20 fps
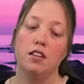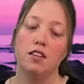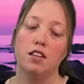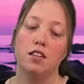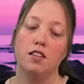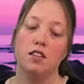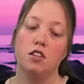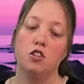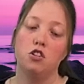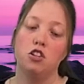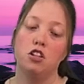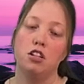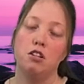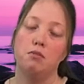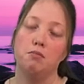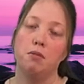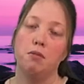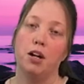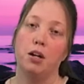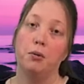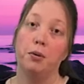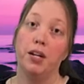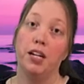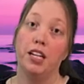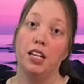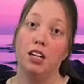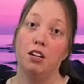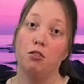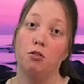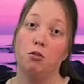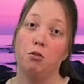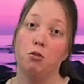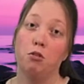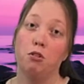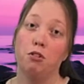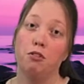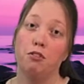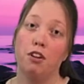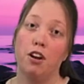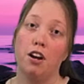and that's achieved by waiting
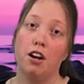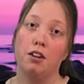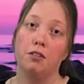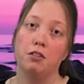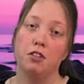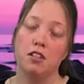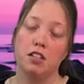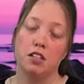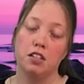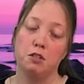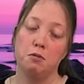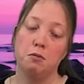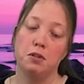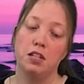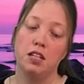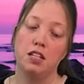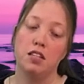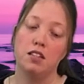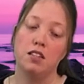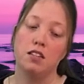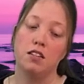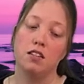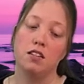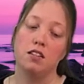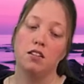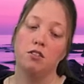4, 5, or 6 minutes